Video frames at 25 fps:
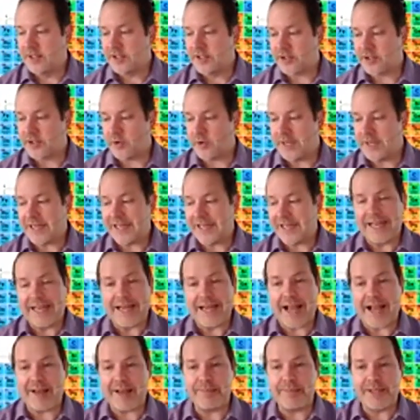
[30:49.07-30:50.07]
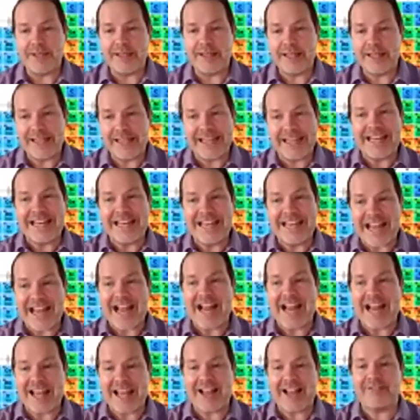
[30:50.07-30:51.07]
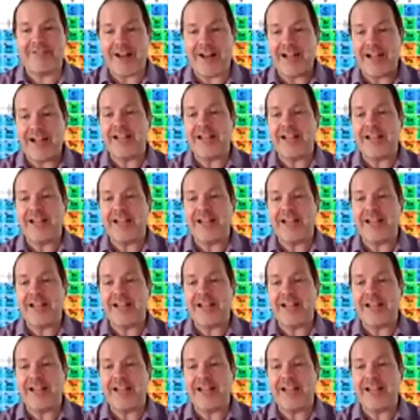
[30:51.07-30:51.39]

So it cannot be, it cannot have